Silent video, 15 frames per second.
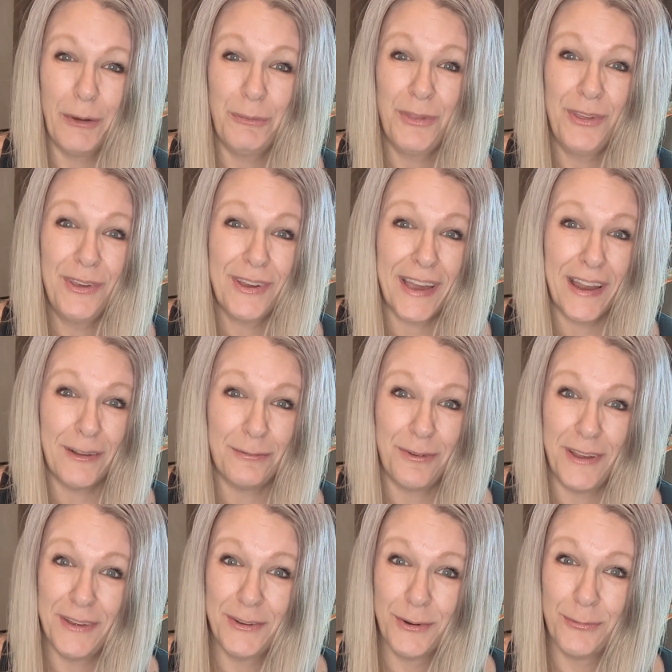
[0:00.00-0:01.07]
Emily, you got to
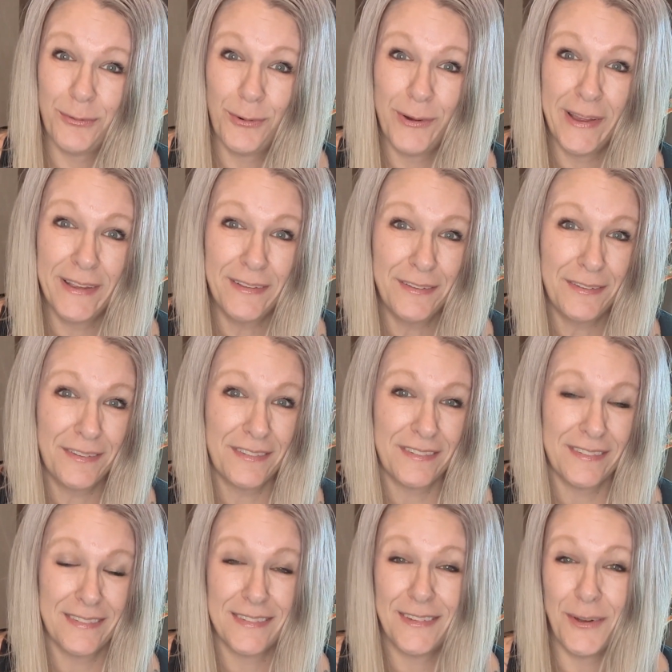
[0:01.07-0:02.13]
find your voice.
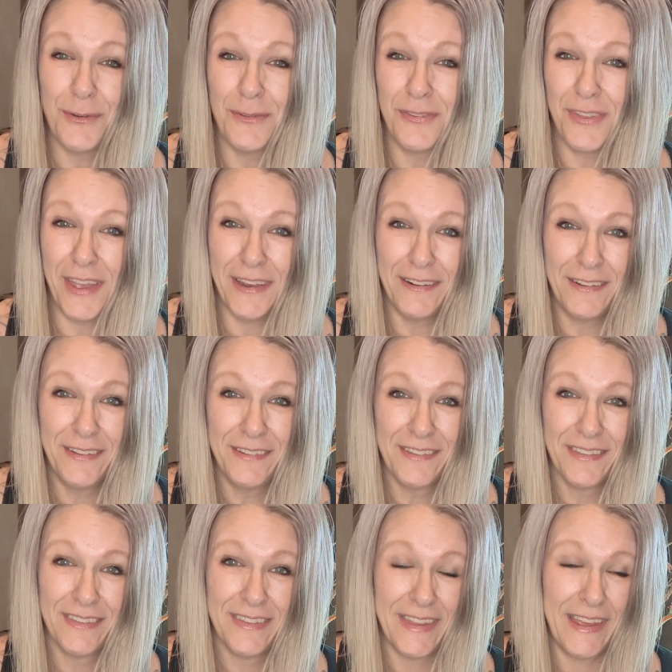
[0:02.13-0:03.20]
Don't settle.
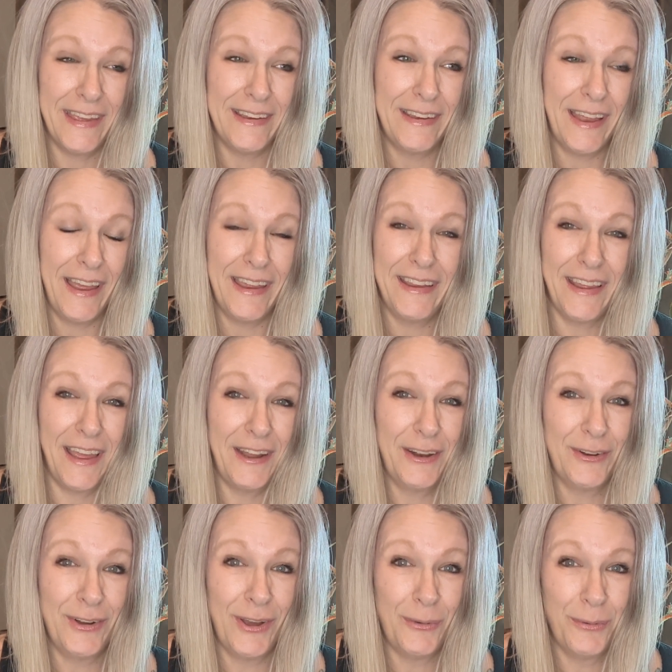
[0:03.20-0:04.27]
I, I, I
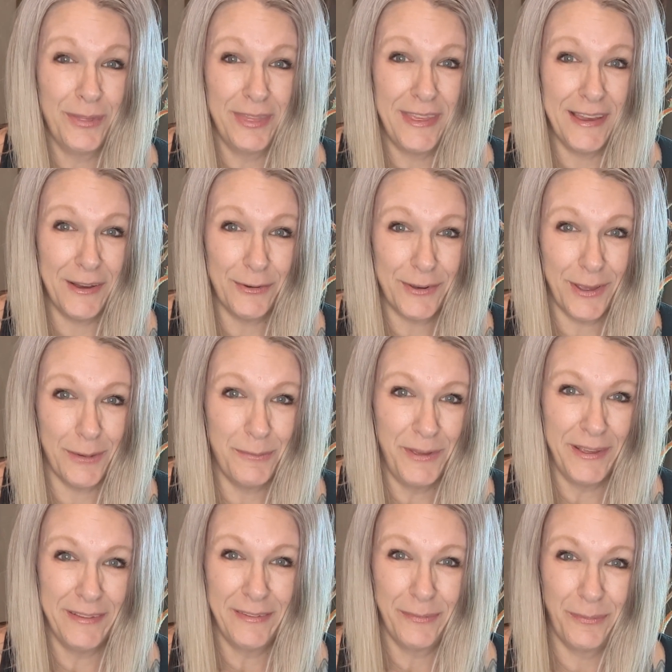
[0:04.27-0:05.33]
don't know what the outcome
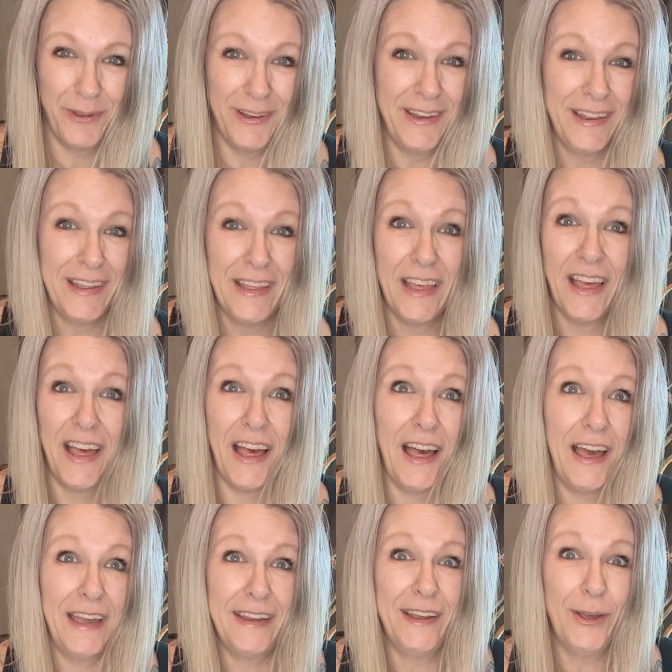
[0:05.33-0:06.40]
is, but
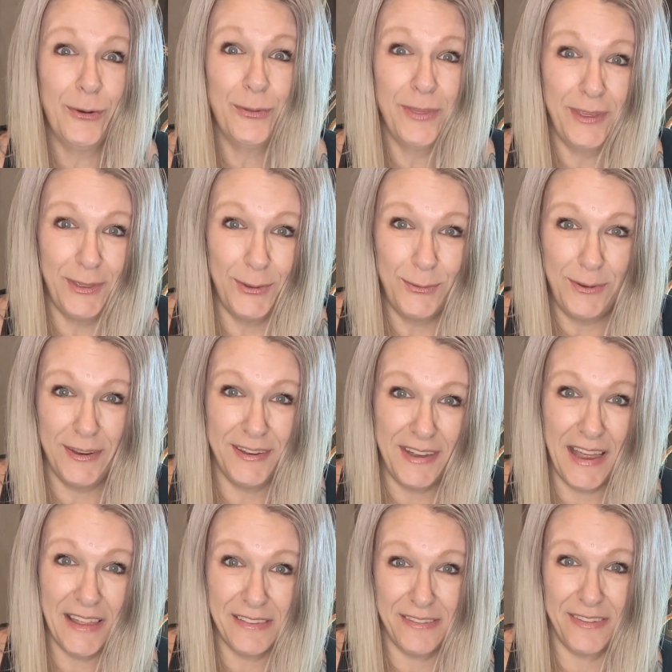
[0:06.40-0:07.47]
I know that you did
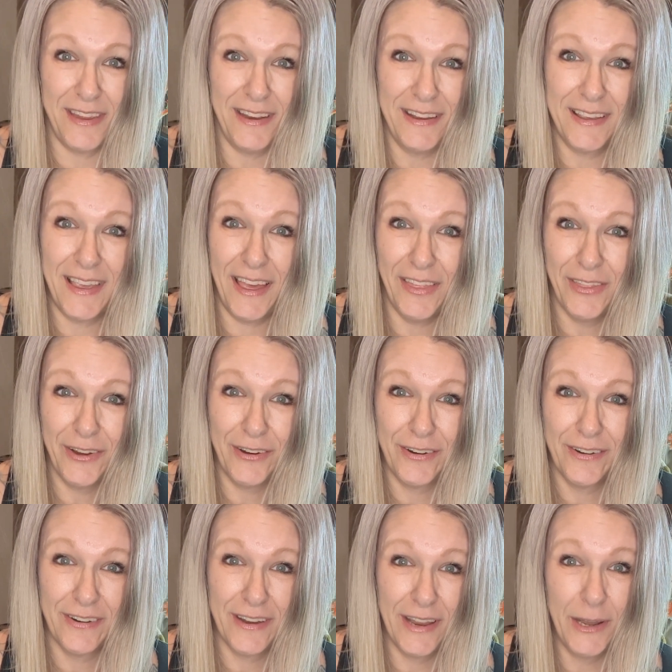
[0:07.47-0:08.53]
not stay together
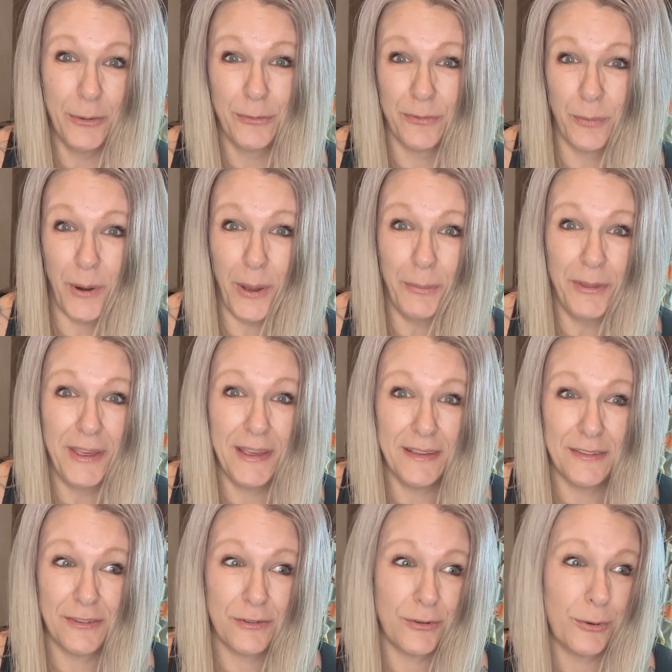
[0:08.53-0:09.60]
and it was probably
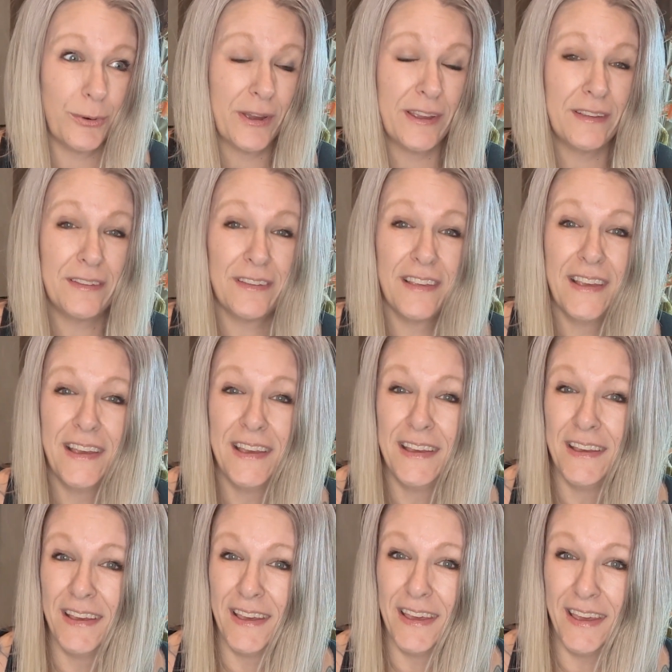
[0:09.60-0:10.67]
his choice.
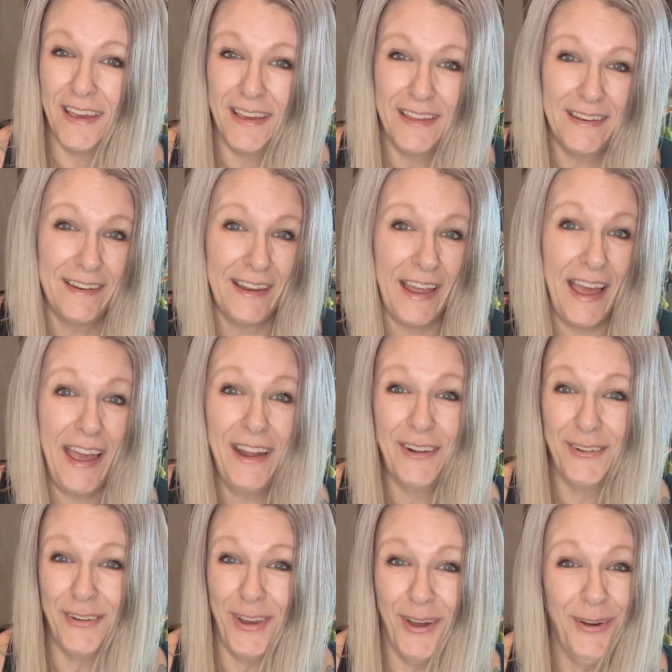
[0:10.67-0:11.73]
And I
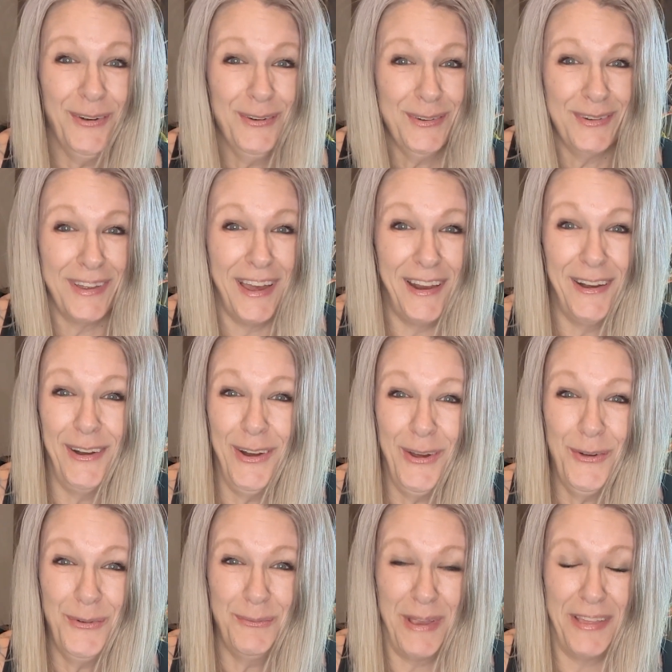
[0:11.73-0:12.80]
don't know. I don't know
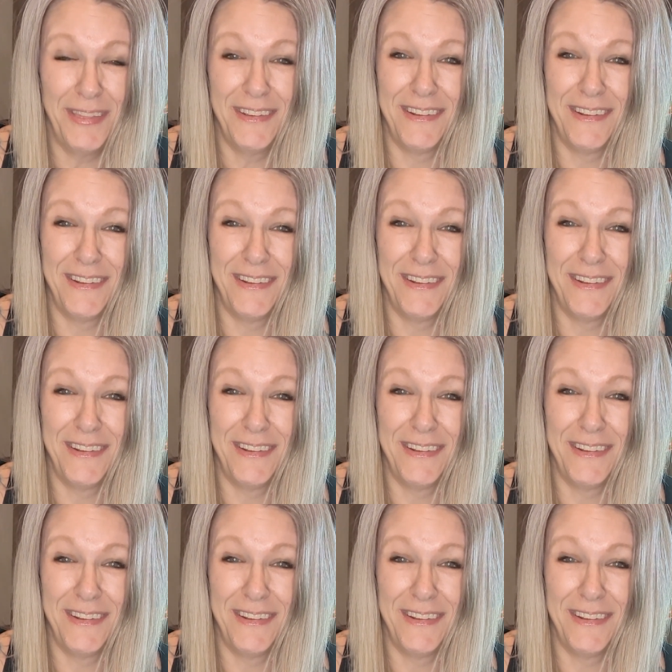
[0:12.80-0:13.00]
who made the